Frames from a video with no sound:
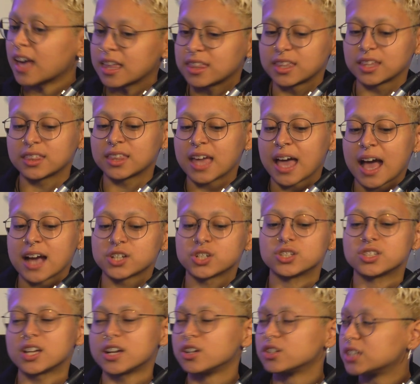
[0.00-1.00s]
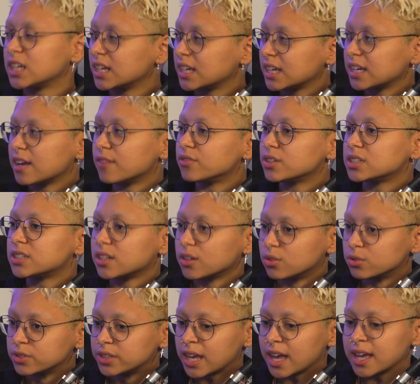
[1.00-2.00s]
think the actions that you're taking every
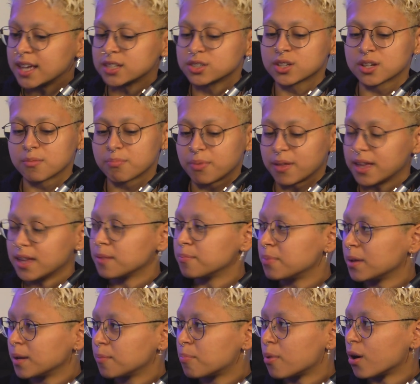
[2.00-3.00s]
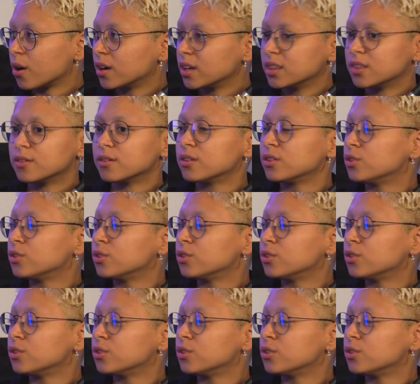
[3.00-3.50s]
single day is going to play a big part in